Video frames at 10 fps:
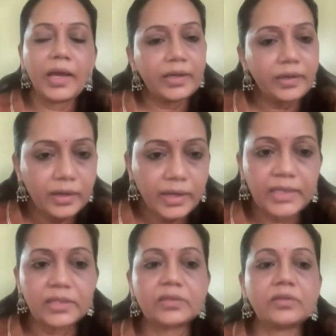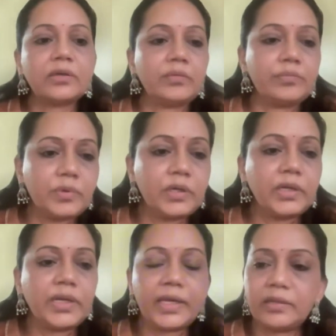And as
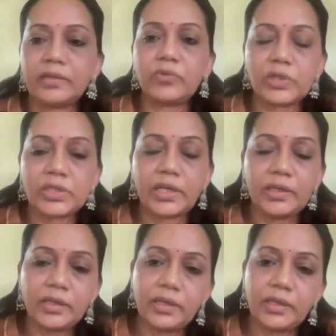Heather was saying,